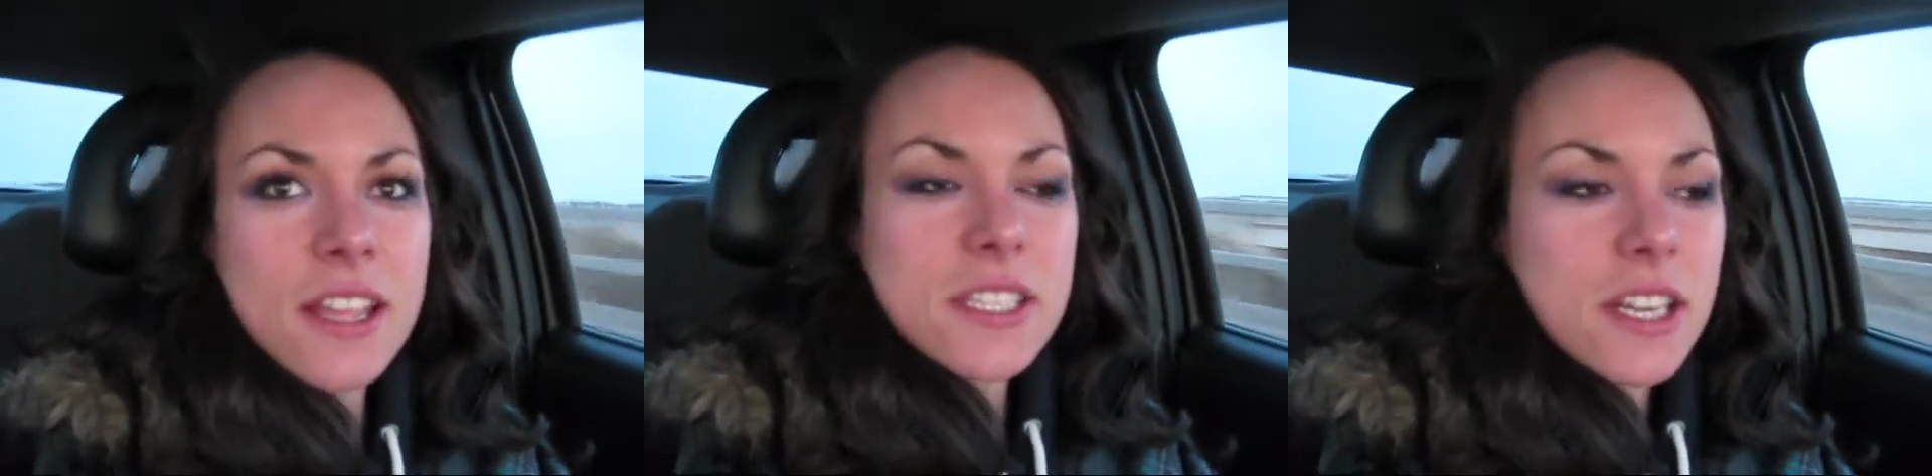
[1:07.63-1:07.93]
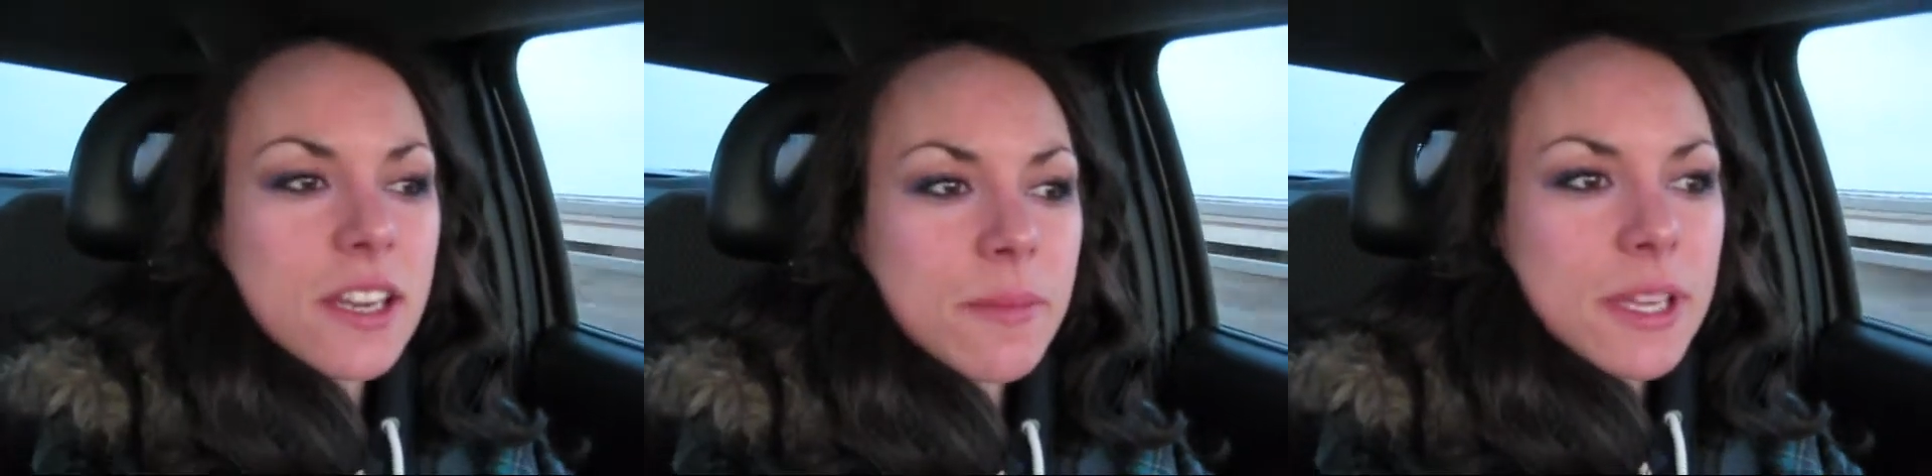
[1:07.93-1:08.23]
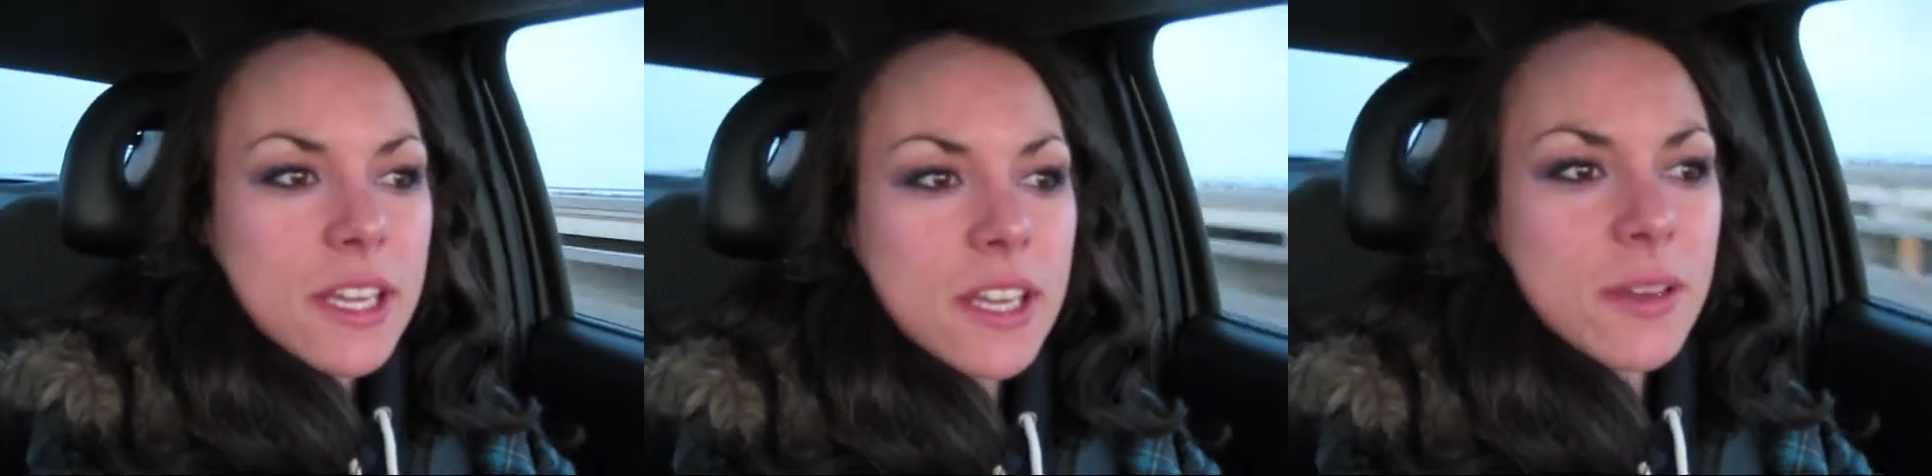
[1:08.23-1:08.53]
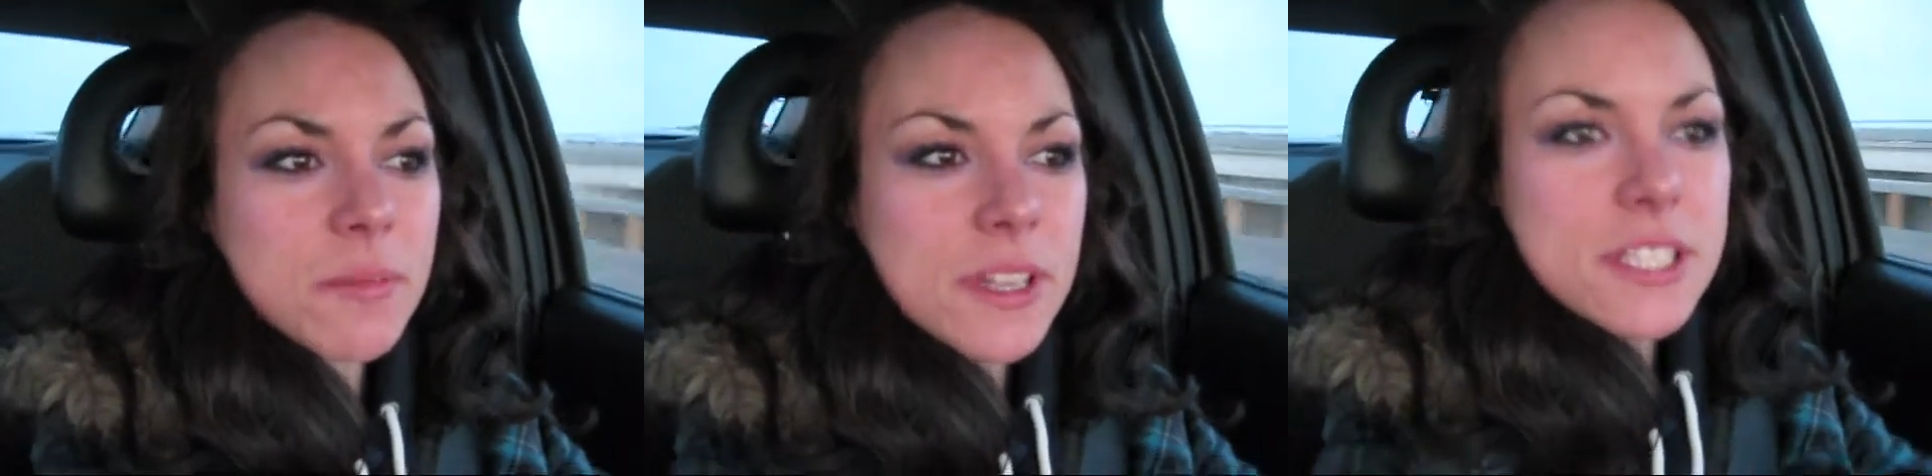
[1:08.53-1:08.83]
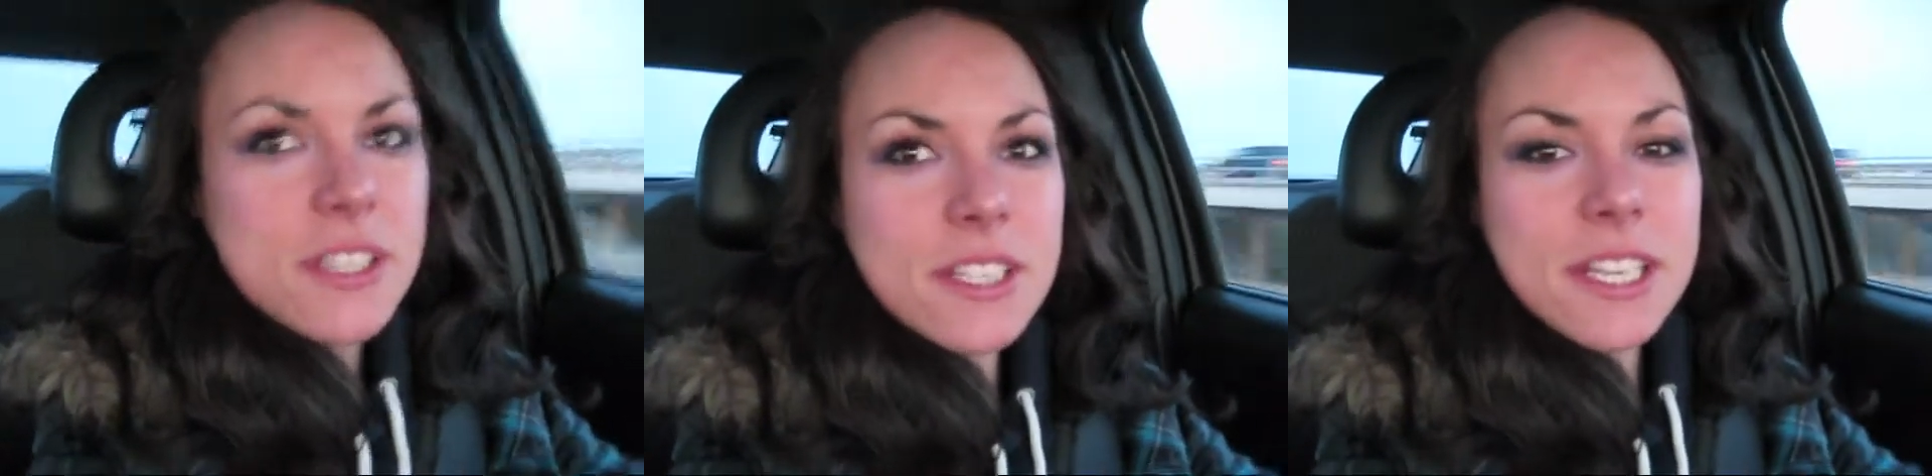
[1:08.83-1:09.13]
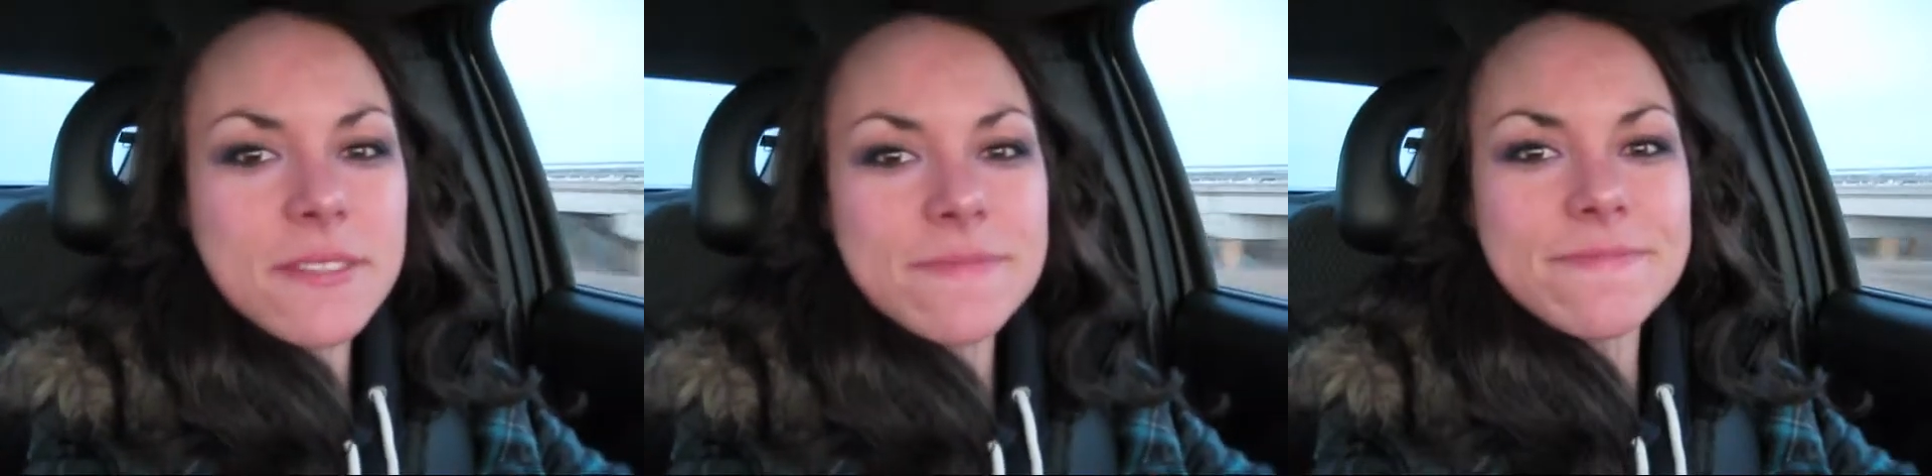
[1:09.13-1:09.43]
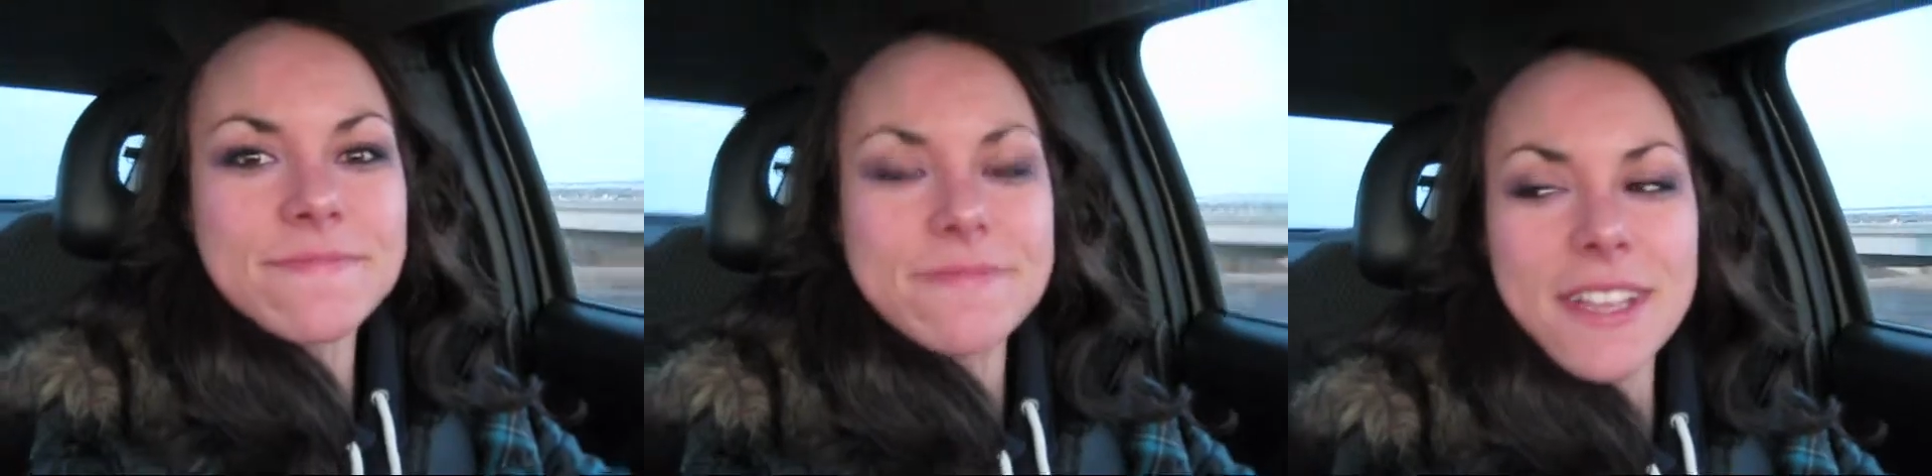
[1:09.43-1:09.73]
it's going to be plus 13.
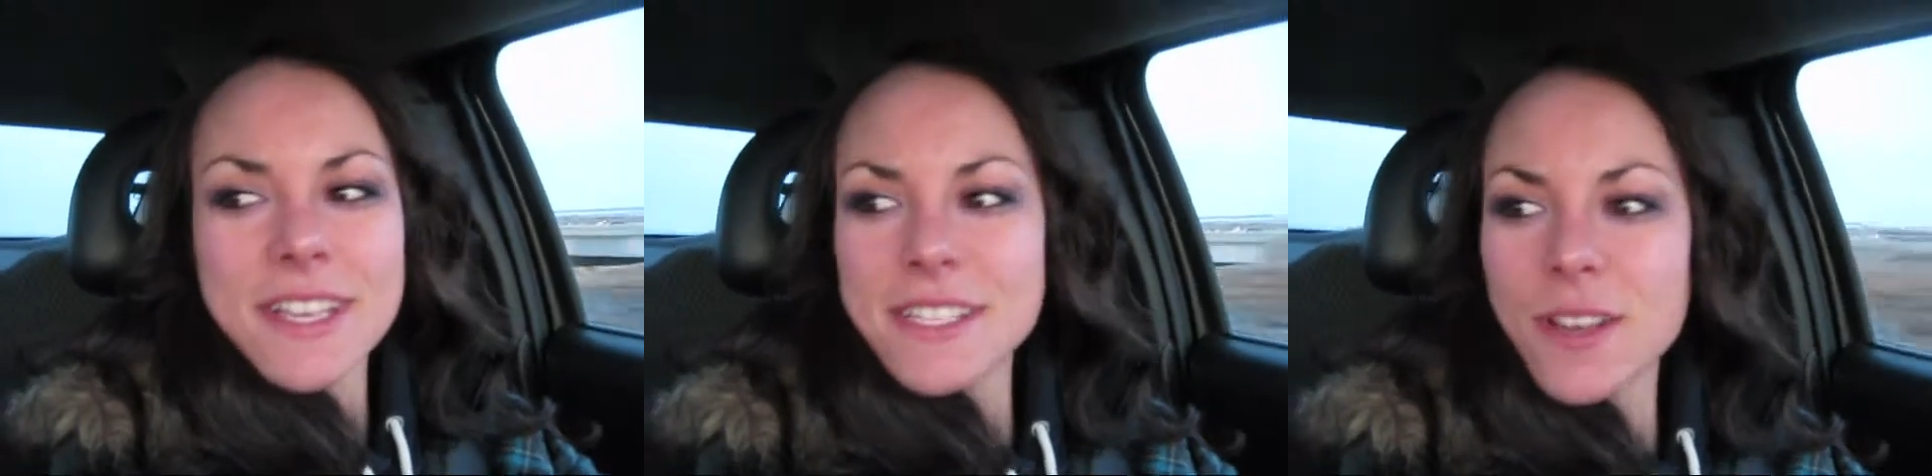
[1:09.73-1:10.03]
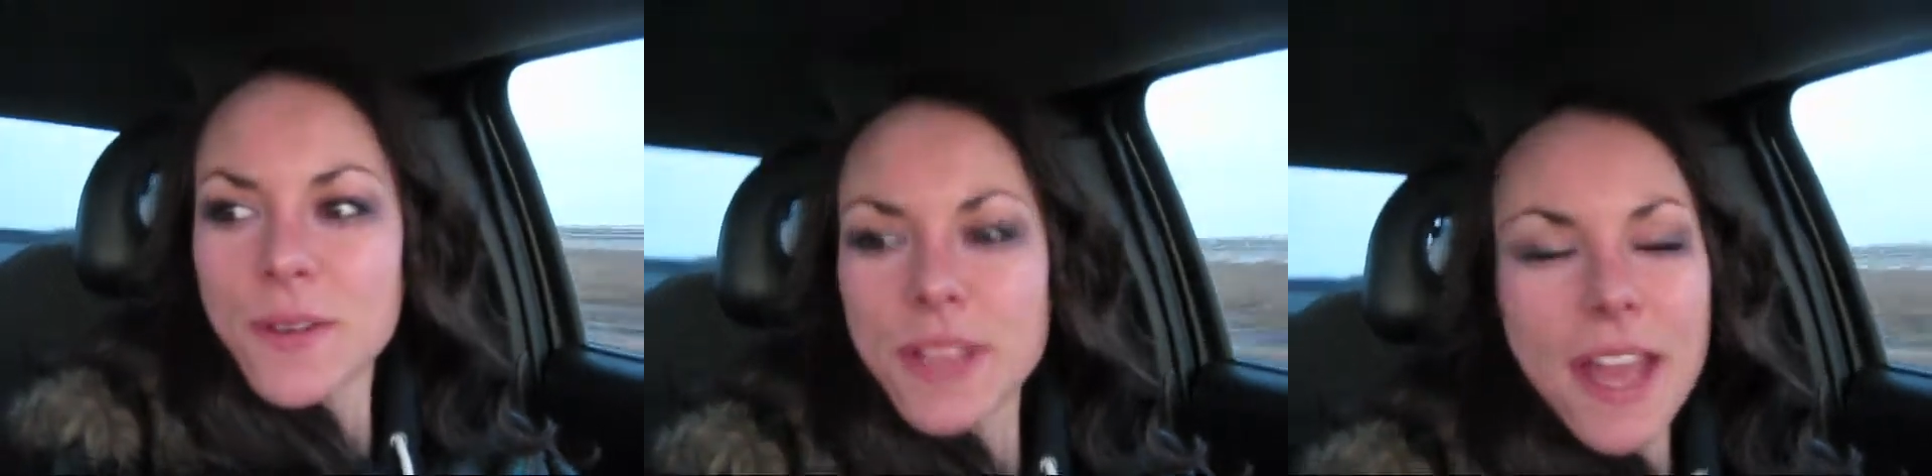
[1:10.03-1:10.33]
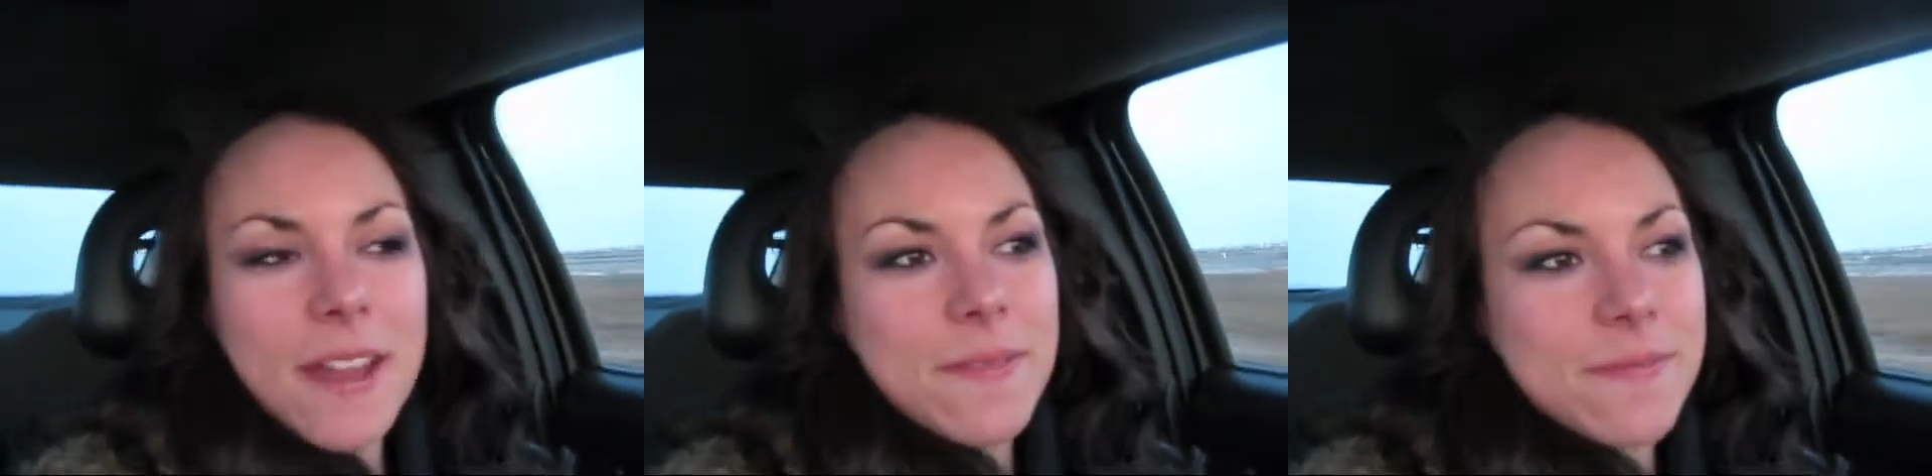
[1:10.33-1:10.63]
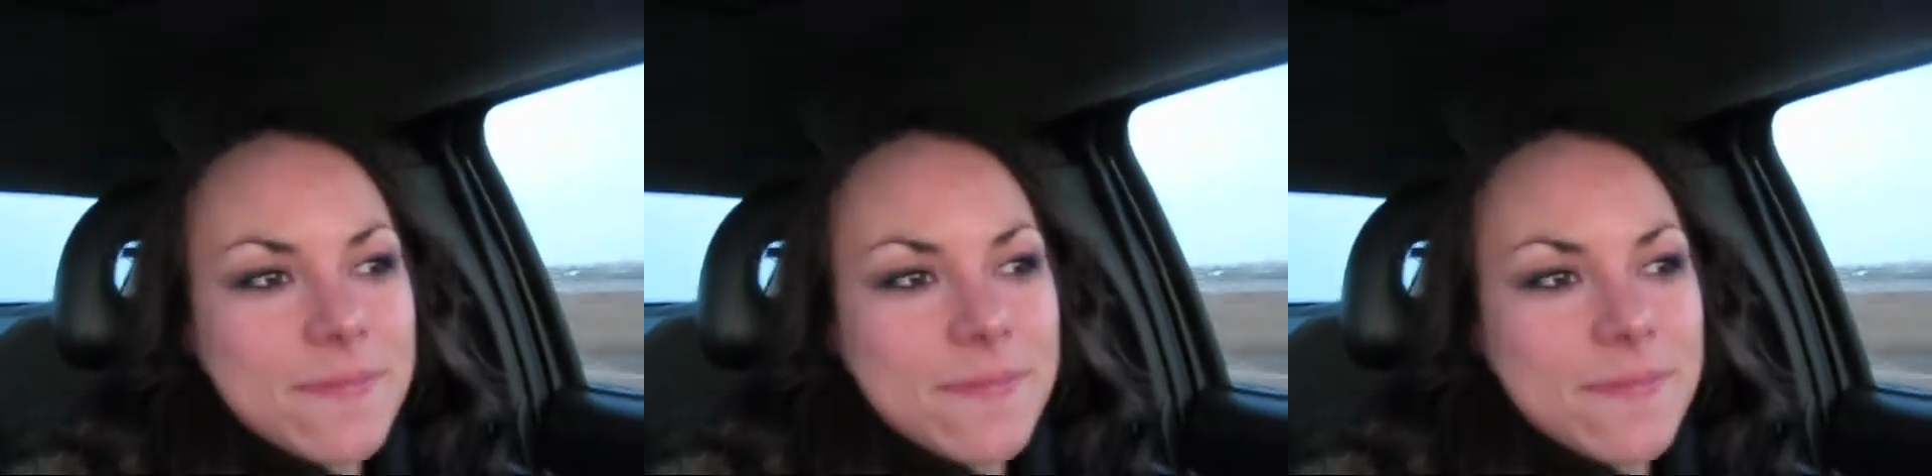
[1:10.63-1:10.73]
So yay.